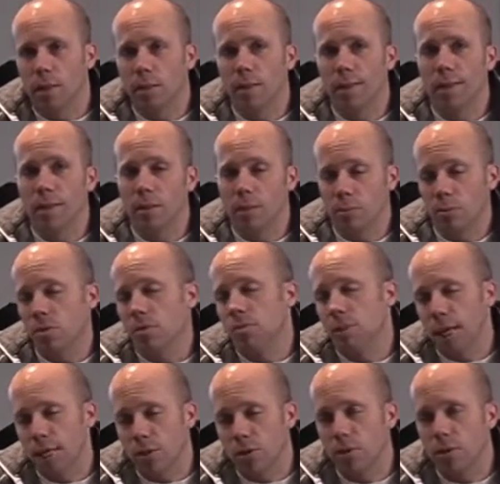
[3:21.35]
it was
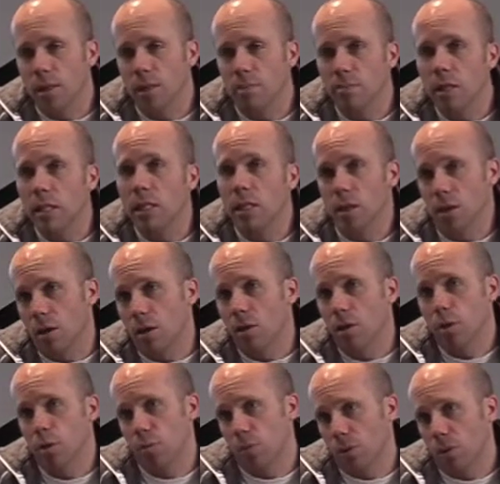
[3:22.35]
actually a media
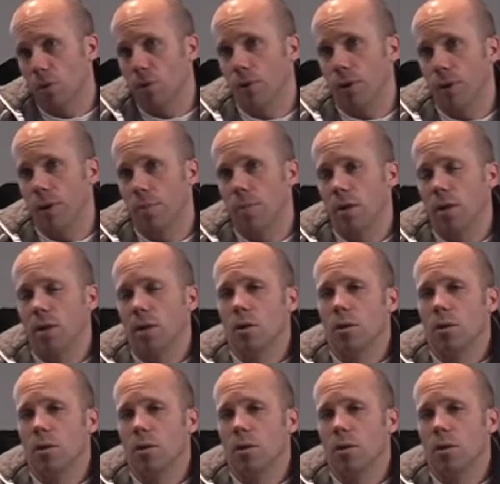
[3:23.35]
arts program